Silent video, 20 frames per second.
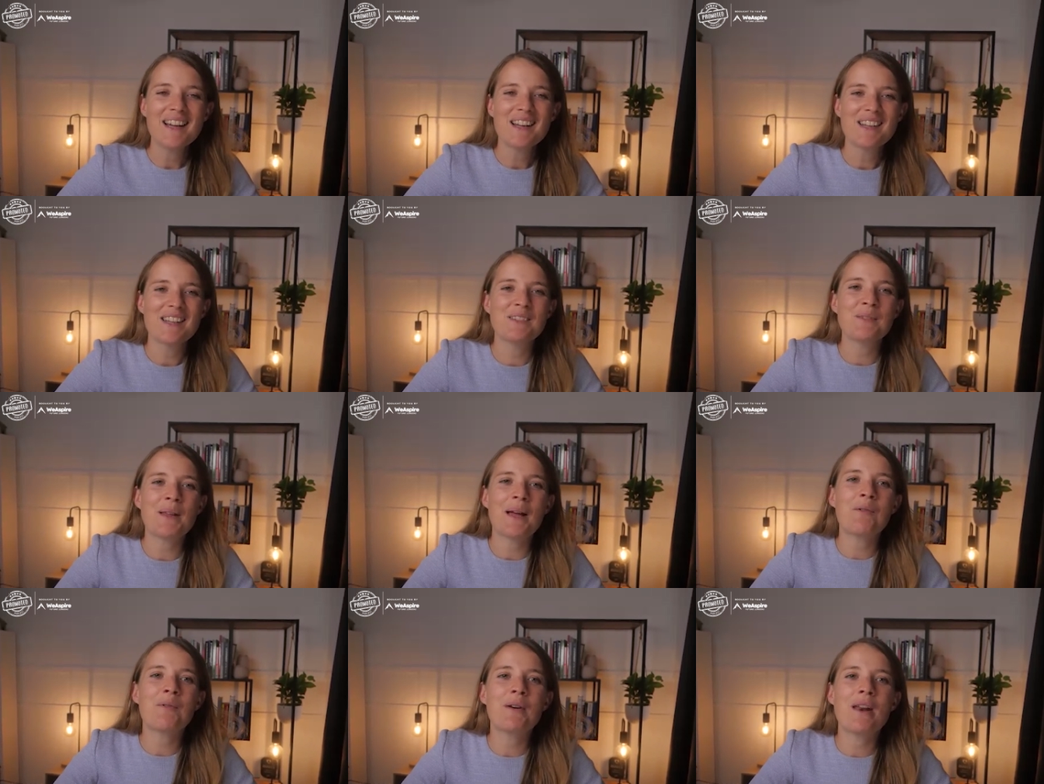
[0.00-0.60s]
So
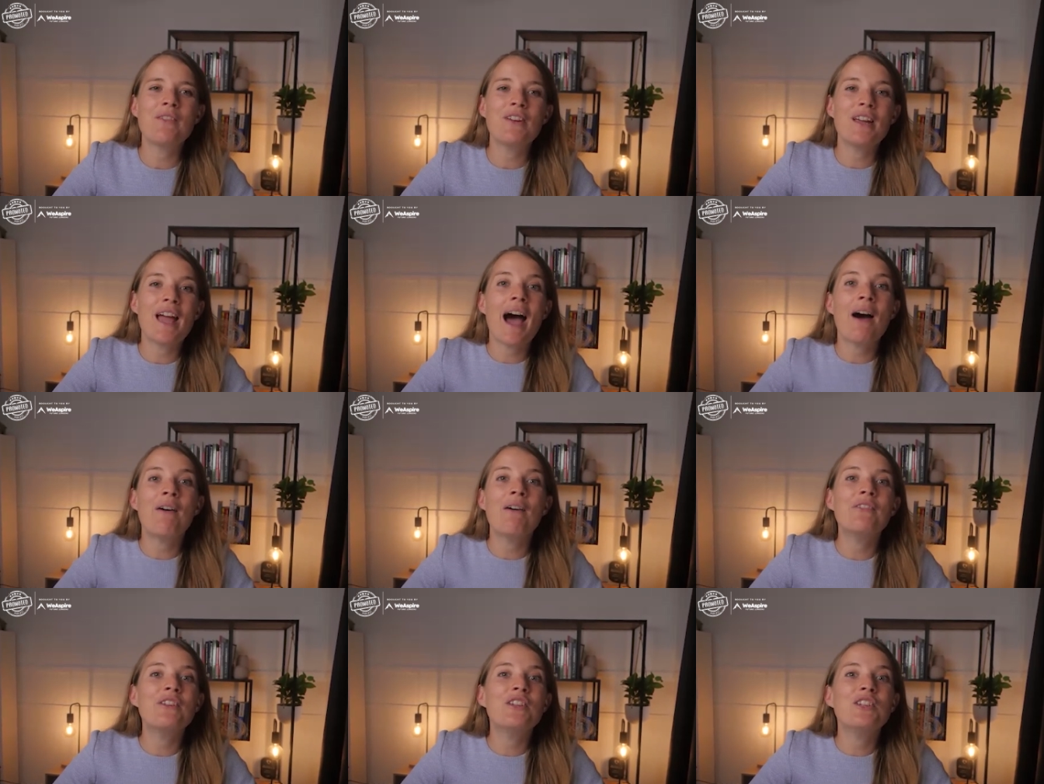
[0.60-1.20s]
it's like whatever,
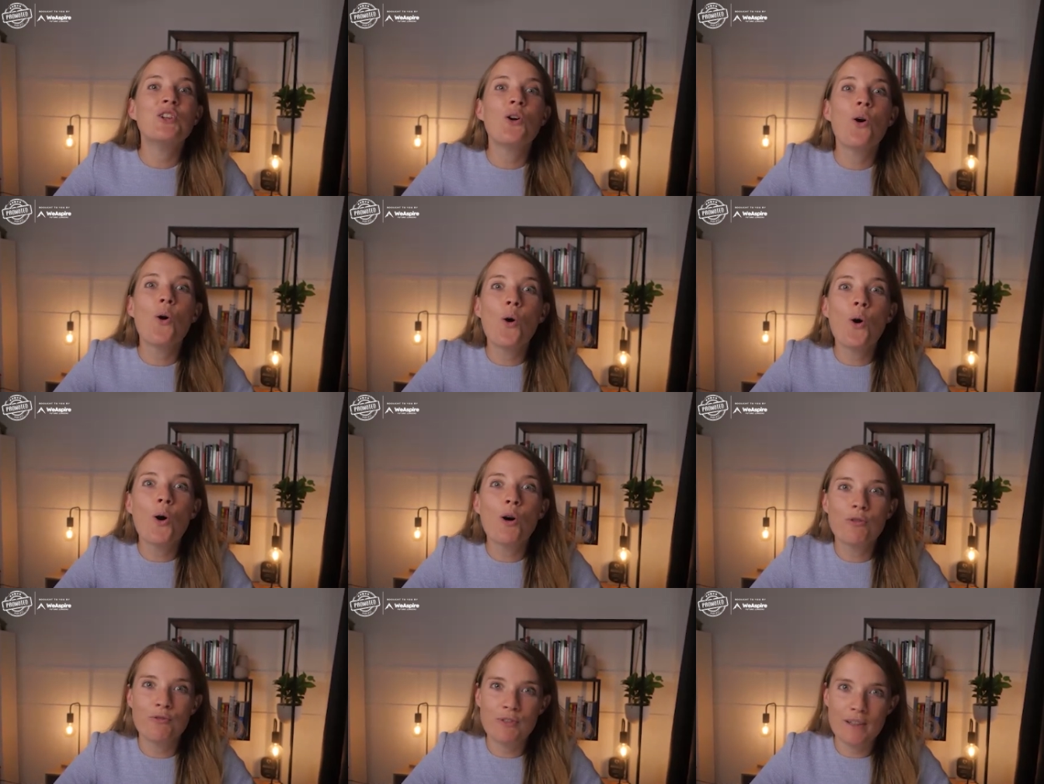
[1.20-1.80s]
however
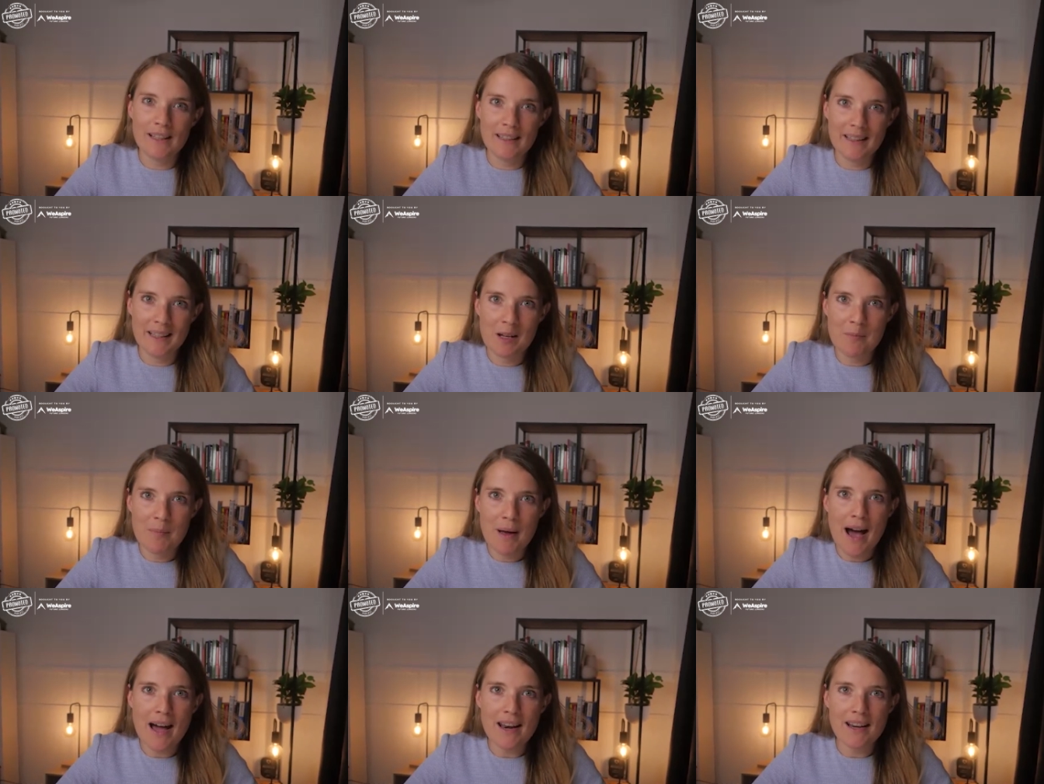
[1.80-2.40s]
you're feeling
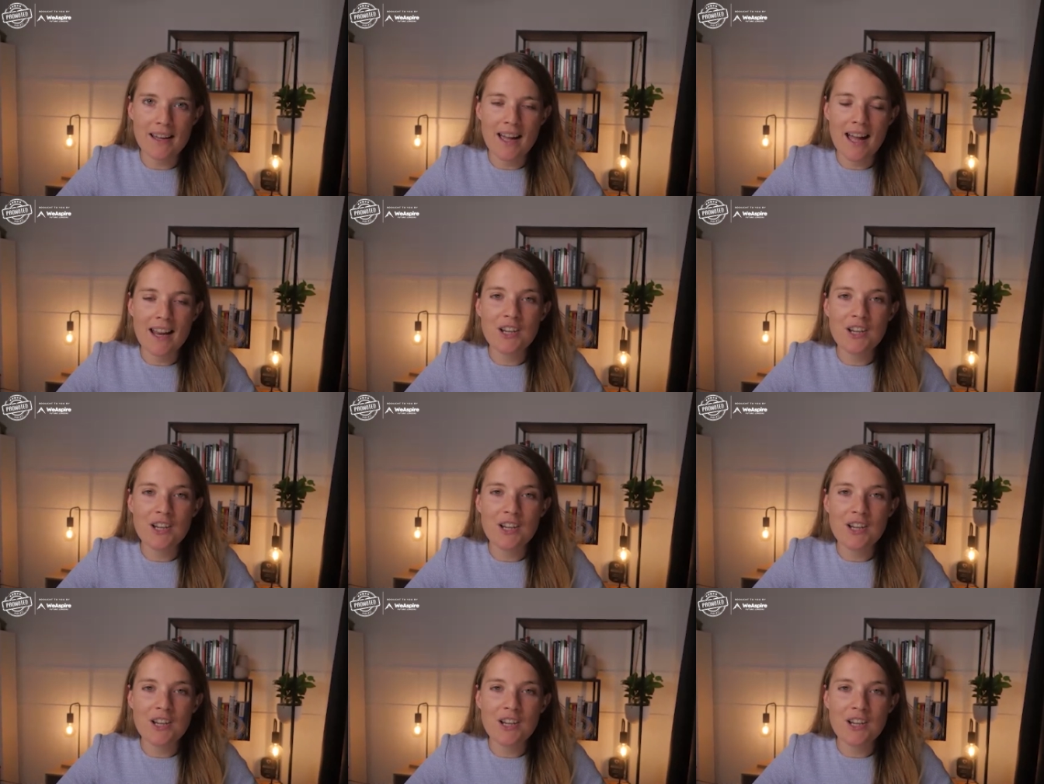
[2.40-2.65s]
about it.